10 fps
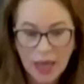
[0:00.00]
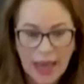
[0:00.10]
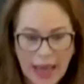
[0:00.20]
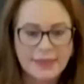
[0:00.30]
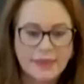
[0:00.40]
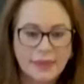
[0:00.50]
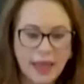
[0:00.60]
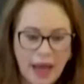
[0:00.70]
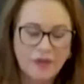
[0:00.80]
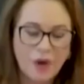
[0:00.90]

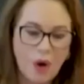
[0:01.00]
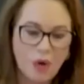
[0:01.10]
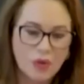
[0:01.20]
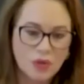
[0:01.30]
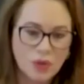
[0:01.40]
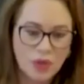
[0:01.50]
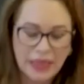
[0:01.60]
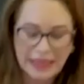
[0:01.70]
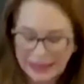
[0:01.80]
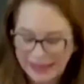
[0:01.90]
have caused
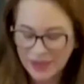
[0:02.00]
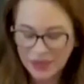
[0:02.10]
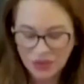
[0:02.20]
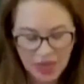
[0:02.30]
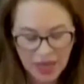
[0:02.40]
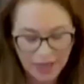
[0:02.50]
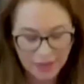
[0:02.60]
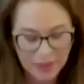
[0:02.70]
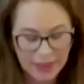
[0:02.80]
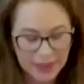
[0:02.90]

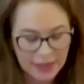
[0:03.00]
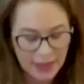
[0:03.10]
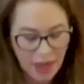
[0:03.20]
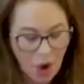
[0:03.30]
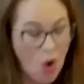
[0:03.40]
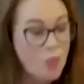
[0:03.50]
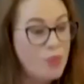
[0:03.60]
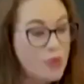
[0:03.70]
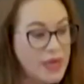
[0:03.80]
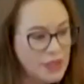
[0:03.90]
disenchantment, a
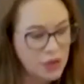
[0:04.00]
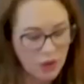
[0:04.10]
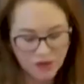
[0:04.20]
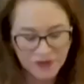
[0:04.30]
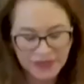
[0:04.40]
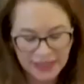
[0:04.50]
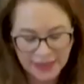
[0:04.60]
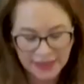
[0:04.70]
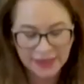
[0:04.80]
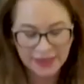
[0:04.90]
breach of
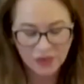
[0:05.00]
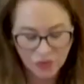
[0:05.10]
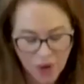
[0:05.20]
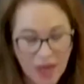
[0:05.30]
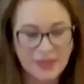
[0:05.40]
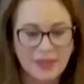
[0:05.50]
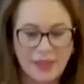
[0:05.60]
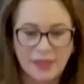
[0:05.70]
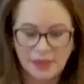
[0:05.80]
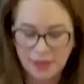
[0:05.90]
citizens' trust
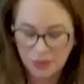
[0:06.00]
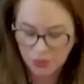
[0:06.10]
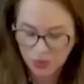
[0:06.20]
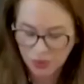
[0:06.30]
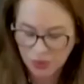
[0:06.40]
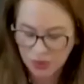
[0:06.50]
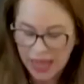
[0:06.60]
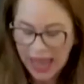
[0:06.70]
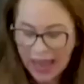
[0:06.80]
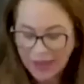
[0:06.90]
in institutions.
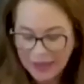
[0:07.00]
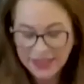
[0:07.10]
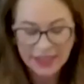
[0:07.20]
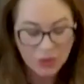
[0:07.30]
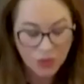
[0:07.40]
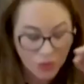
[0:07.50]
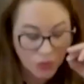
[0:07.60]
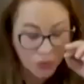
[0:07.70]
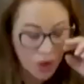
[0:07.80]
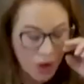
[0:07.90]
And this is
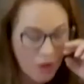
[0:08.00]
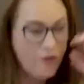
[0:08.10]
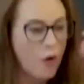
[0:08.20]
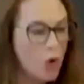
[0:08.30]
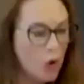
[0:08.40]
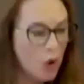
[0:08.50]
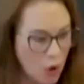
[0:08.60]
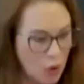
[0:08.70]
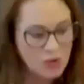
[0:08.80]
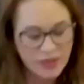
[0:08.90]
true for
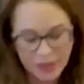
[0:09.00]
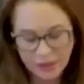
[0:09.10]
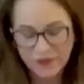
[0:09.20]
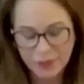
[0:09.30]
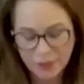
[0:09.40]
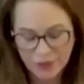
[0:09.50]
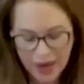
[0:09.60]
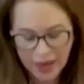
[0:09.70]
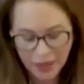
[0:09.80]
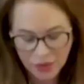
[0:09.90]
local service
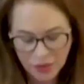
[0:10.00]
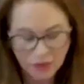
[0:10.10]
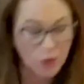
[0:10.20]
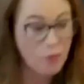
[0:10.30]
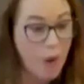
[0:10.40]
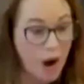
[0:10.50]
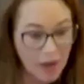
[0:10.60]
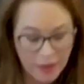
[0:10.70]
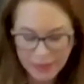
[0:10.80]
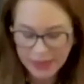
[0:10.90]
providers, for
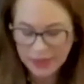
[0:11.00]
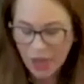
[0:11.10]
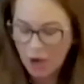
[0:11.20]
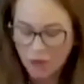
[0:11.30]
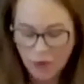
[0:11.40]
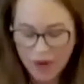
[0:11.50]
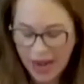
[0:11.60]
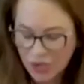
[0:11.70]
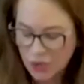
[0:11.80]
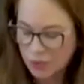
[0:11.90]
parliaments, for
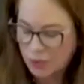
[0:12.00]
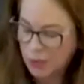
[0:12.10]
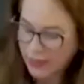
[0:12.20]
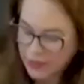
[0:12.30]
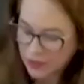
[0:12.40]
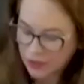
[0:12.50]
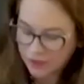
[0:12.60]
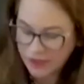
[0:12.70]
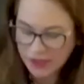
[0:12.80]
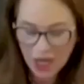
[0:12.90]
national public
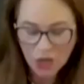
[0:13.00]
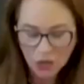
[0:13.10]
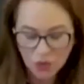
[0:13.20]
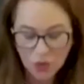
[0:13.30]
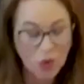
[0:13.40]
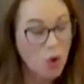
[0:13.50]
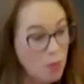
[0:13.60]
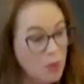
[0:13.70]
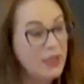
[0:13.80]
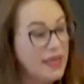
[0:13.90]
service, to the
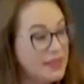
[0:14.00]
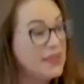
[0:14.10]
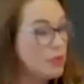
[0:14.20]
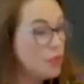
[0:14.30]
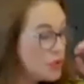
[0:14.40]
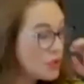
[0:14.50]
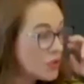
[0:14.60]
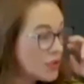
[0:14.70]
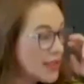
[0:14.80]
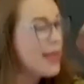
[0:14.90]
global
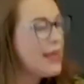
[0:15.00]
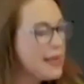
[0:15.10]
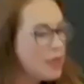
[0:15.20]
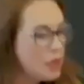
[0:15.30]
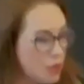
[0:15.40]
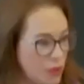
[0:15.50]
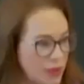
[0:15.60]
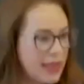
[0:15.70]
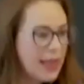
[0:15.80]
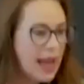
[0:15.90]
institutions,
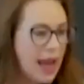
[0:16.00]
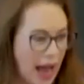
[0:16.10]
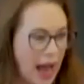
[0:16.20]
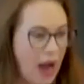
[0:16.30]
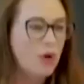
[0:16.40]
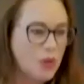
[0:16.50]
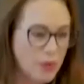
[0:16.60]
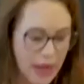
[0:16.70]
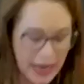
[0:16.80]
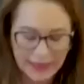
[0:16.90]
including our
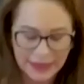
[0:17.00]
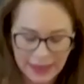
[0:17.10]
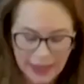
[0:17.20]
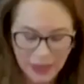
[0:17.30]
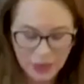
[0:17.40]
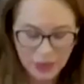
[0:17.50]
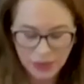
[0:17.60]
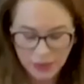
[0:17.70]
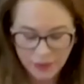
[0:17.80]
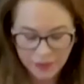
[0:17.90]
United
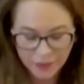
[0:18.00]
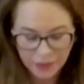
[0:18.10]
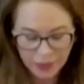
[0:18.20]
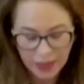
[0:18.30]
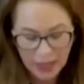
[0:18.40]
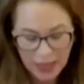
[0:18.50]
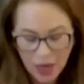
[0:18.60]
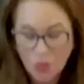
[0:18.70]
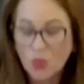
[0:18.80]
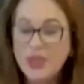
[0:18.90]
Nations.
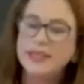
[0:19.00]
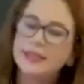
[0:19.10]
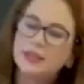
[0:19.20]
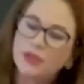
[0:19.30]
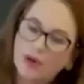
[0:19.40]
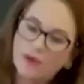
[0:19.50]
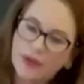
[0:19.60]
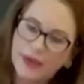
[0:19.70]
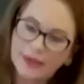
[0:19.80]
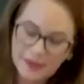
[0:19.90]
Recent
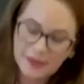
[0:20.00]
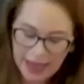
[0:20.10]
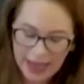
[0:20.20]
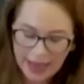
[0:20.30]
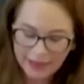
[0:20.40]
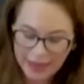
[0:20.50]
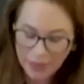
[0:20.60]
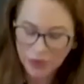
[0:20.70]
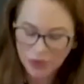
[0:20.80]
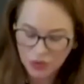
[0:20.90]
surveys
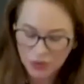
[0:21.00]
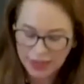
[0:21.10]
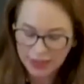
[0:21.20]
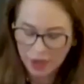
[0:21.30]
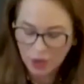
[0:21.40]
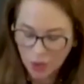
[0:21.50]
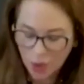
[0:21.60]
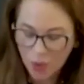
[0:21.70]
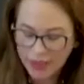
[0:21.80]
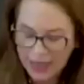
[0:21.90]
demonstrate a
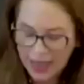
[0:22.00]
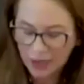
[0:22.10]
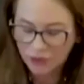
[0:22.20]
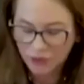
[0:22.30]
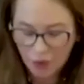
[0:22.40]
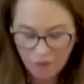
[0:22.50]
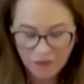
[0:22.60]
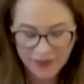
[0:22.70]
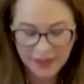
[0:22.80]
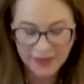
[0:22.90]
growing lack of
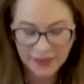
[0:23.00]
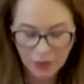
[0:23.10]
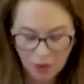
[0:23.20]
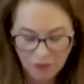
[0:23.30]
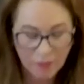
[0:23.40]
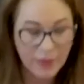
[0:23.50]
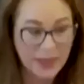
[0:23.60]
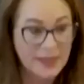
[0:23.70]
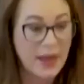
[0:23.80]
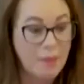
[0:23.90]
confidence in
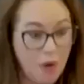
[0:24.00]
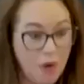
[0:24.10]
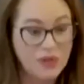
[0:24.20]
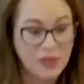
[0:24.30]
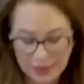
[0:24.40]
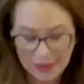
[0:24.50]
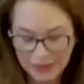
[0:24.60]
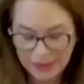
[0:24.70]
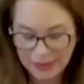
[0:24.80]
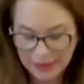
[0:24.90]
governments among
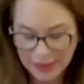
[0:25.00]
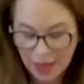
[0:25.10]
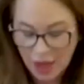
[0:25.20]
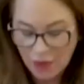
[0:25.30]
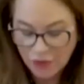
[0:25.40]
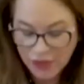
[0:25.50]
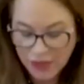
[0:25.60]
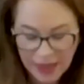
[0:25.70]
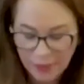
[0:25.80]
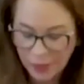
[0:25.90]
citizens. For
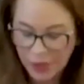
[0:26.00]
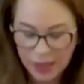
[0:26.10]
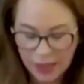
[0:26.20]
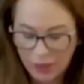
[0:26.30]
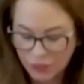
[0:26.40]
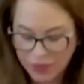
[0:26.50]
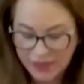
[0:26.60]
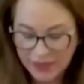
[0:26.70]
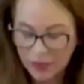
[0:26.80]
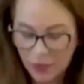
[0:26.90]
example, a
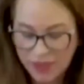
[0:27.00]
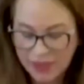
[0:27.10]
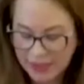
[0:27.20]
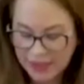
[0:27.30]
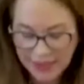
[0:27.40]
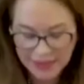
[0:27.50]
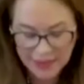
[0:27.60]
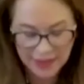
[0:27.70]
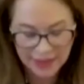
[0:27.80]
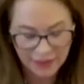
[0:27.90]
recent OECD
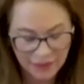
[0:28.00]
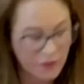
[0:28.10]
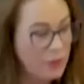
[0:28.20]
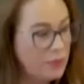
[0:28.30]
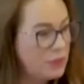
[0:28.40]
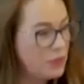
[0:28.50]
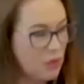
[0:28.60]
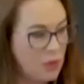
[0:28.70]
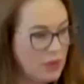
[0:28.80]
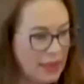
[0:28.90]
study from
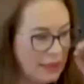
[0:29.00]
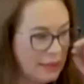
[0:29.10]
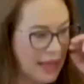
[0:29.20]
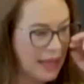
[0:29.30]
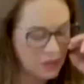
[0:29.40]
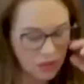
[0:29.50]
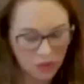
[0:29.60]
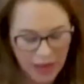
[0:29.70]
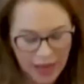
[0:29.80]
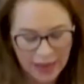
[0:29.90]
only last
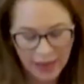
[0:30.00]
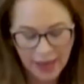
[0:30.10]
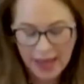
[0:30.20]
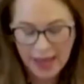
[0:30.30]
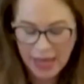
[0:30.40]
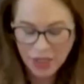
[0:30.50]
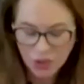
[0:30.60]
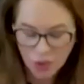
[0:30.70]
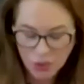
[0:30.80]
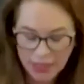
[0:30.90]
July
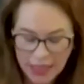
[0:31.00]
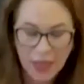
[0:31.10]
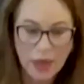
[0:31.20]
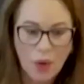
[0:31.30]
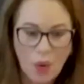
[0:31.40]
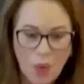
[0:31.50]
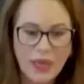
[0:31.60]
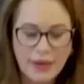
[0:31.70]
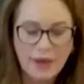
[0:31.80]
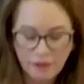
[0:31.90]
shows that only